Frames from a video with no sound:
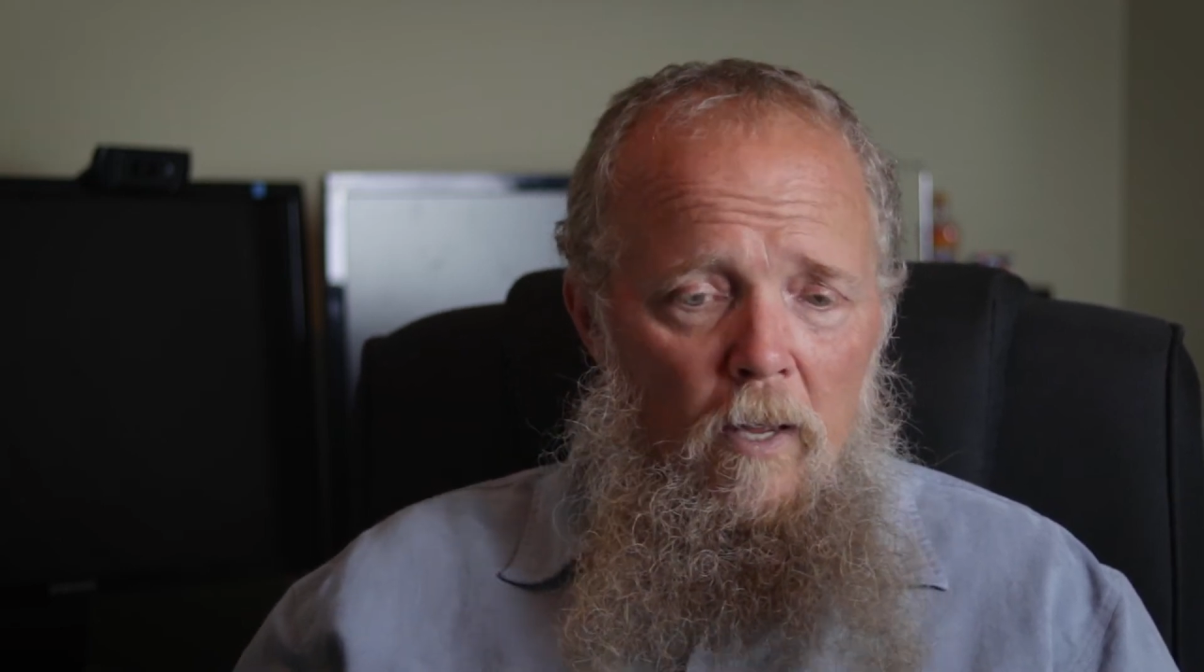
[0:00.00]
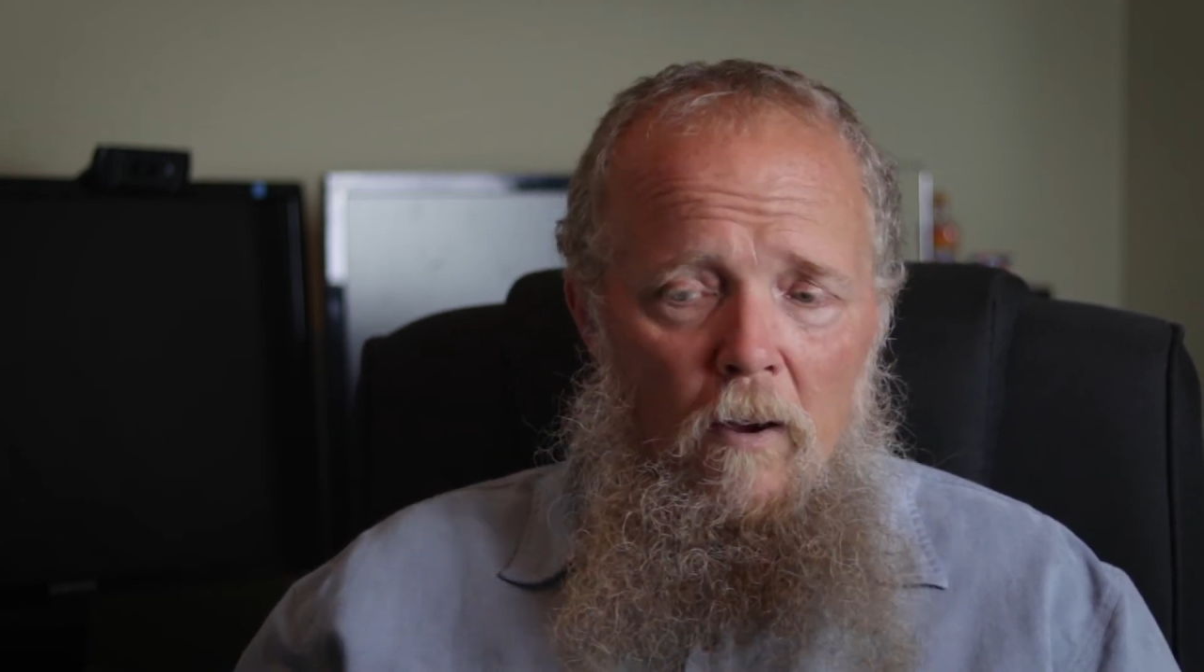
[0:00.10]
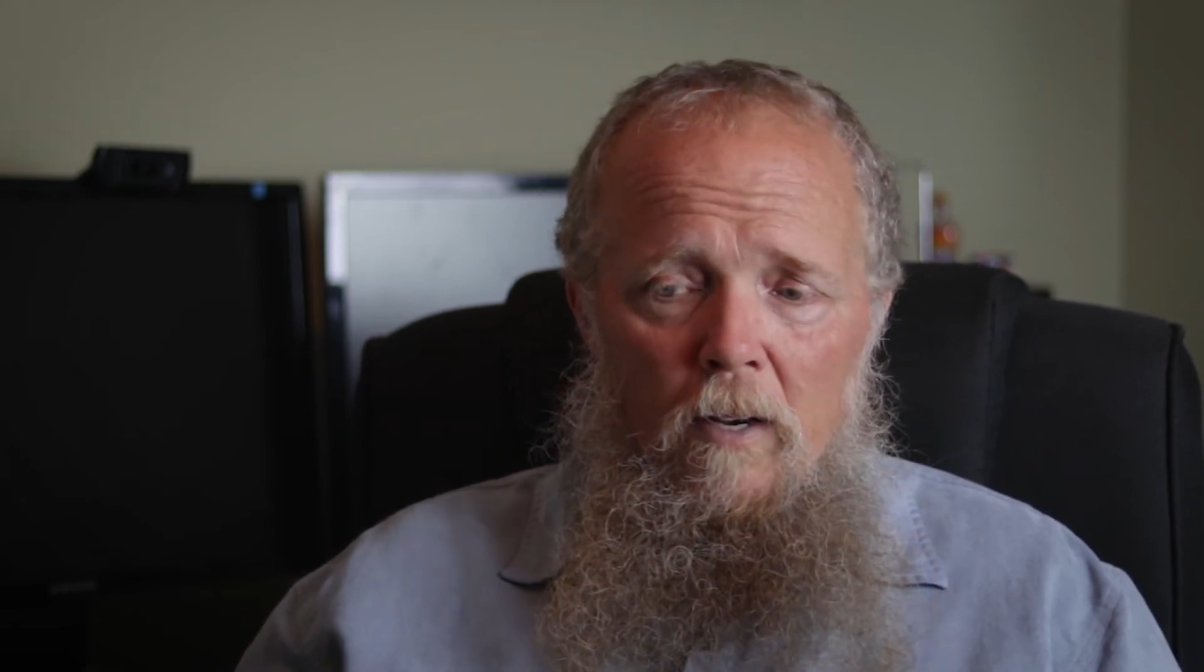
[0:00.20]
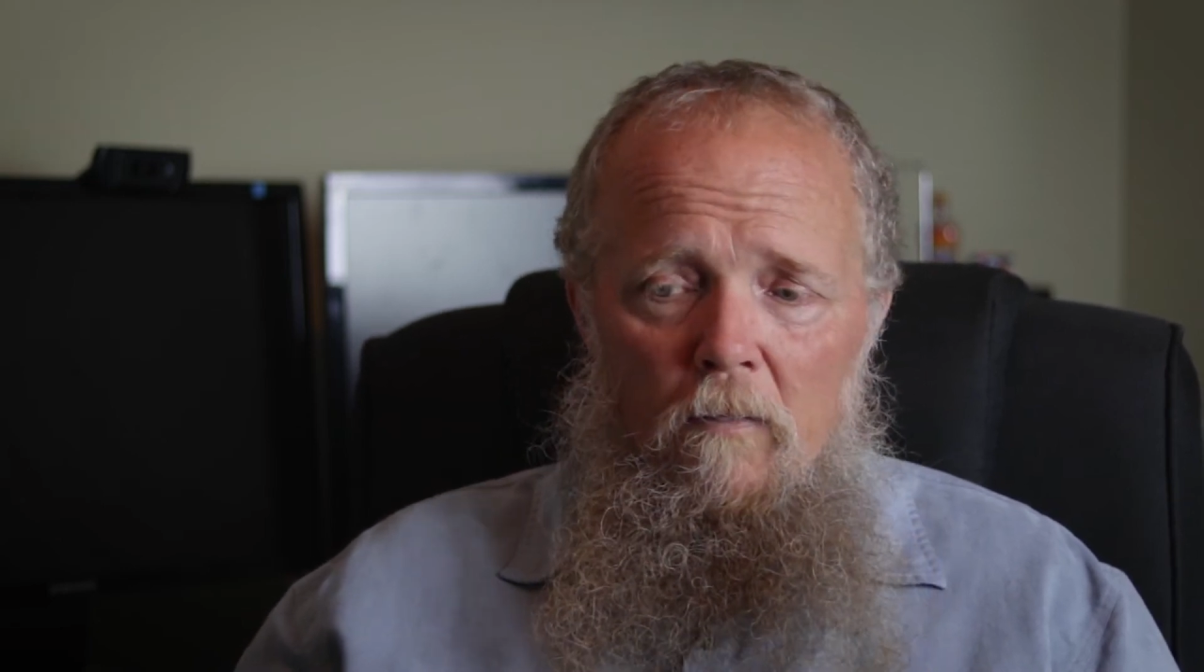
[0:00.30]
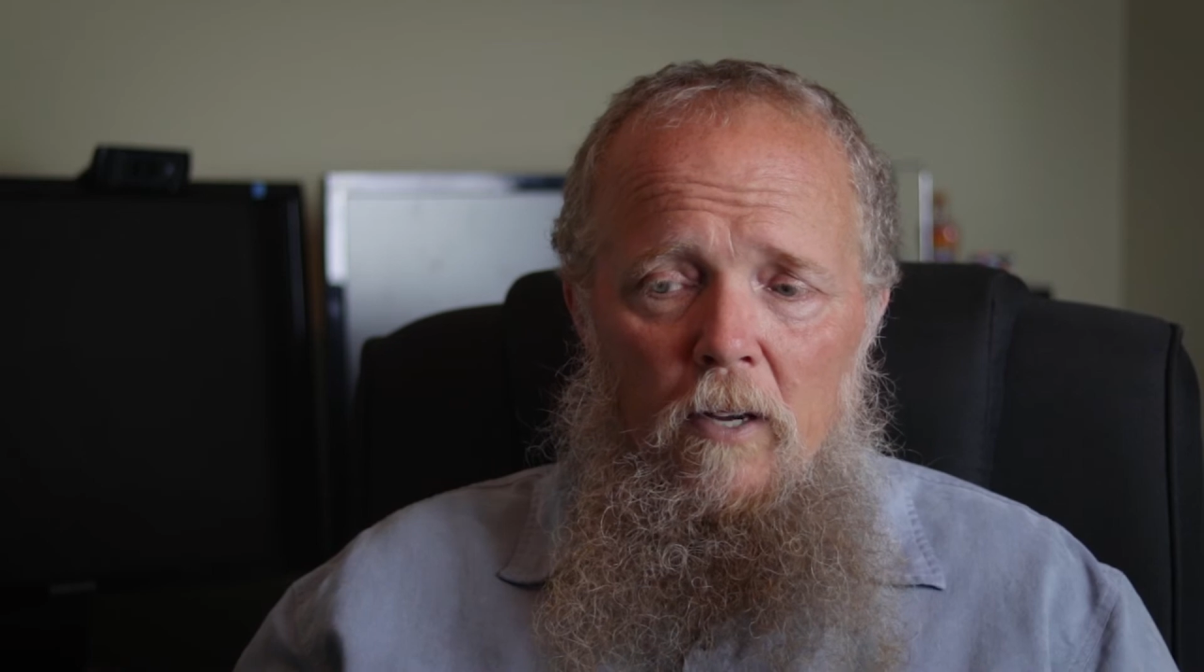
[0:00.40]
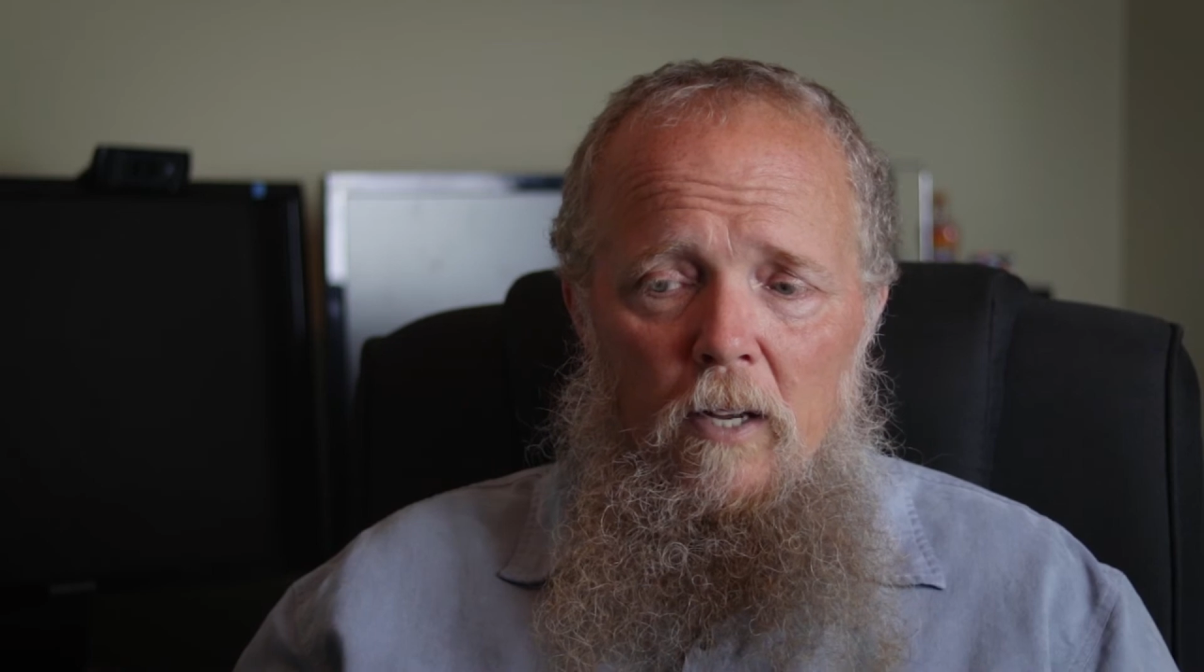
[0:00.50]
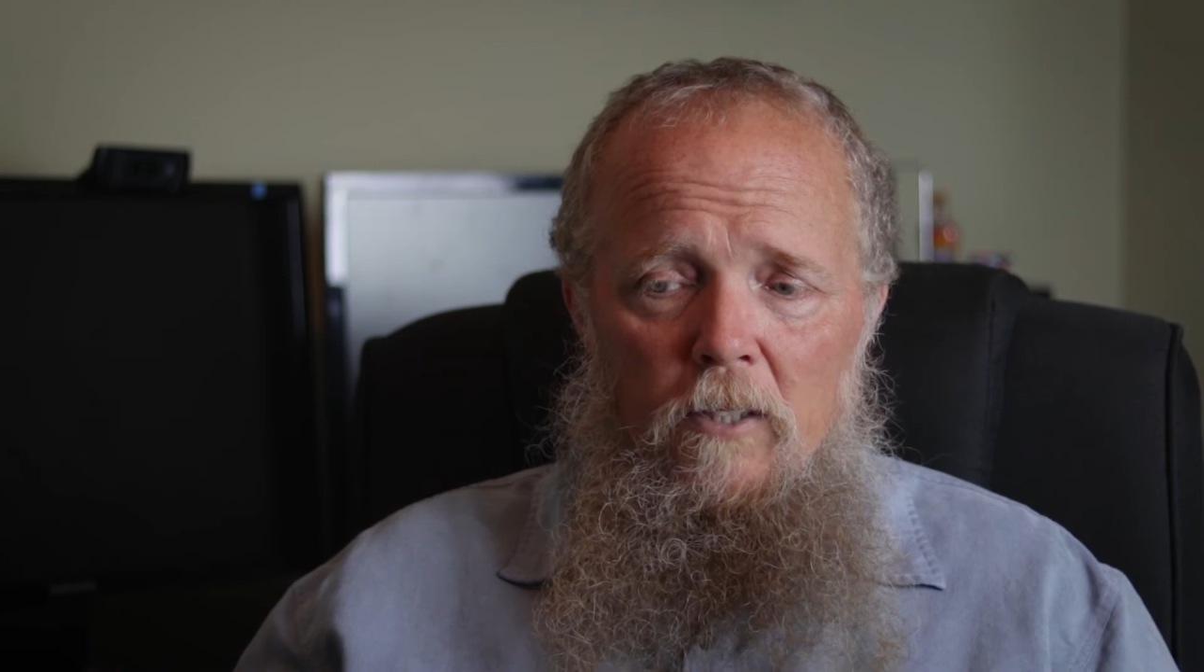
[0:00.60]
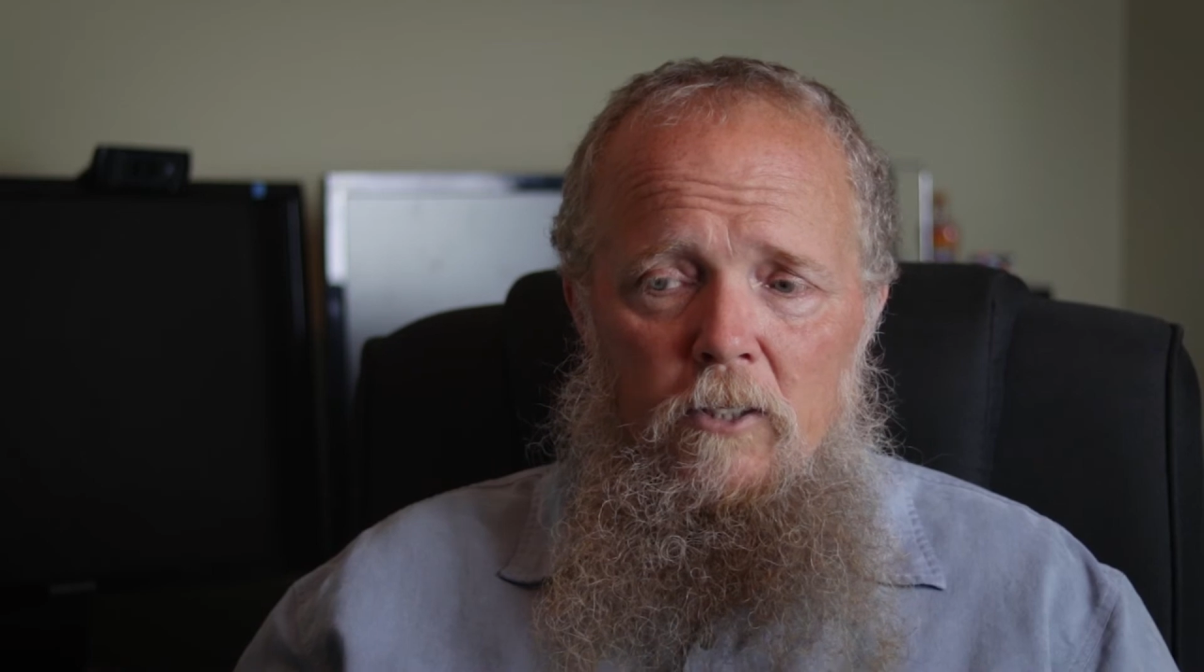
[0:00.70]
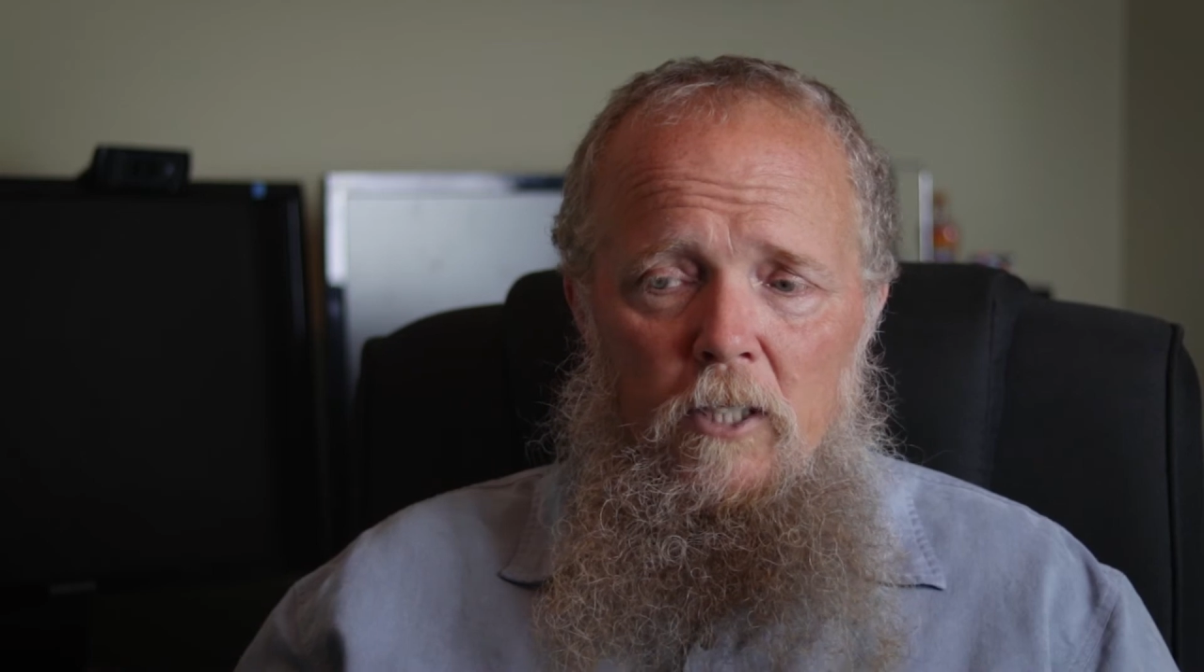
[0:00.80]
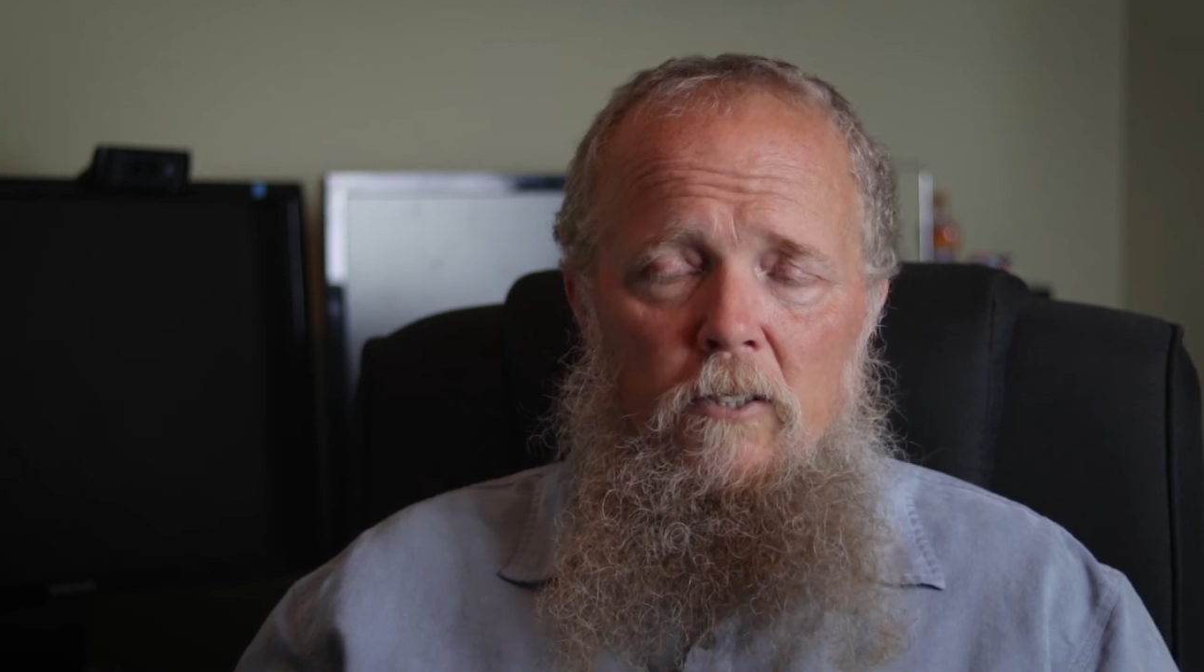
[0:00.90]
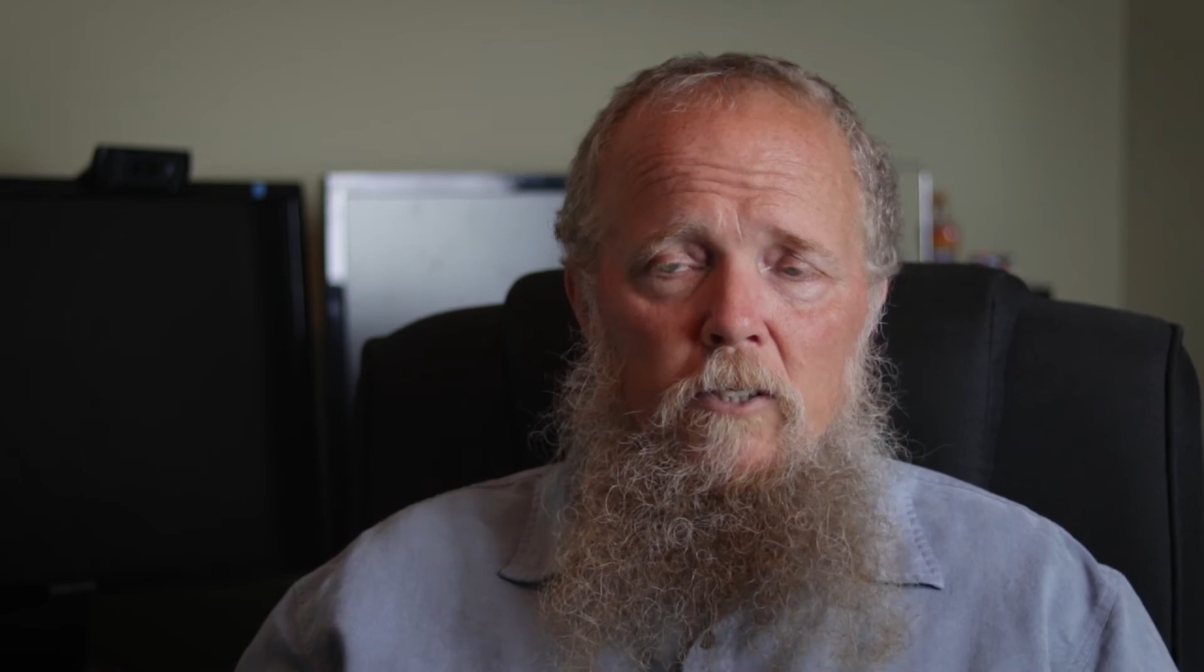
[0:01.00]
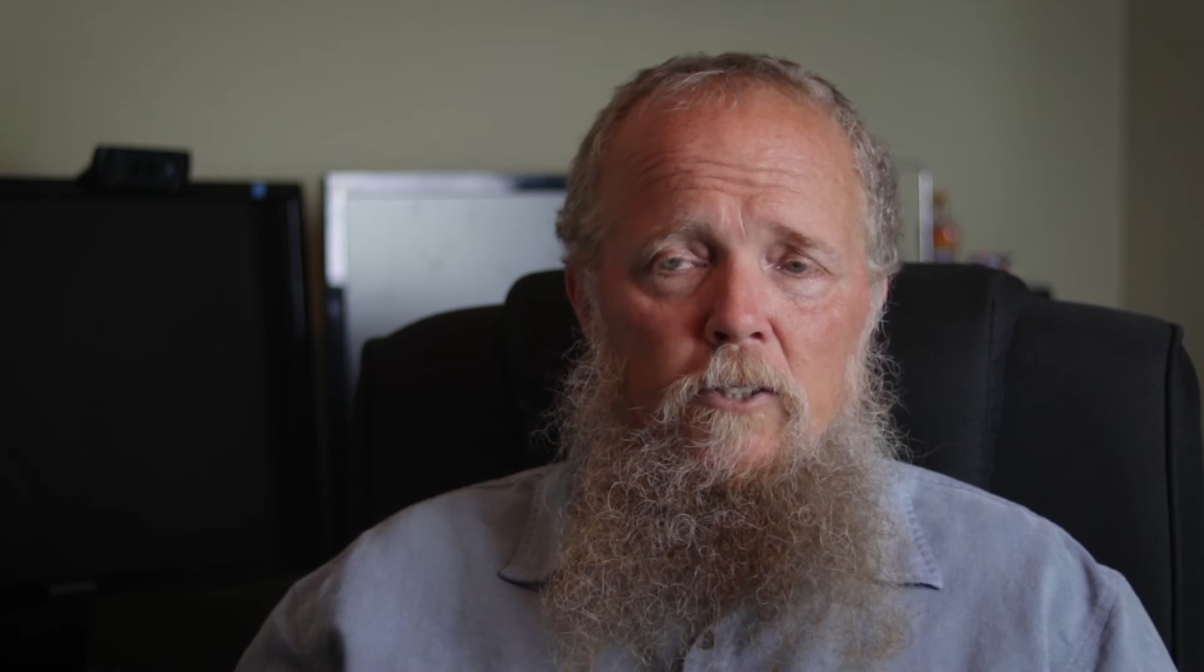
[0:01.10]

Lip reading: Now, I never got a chance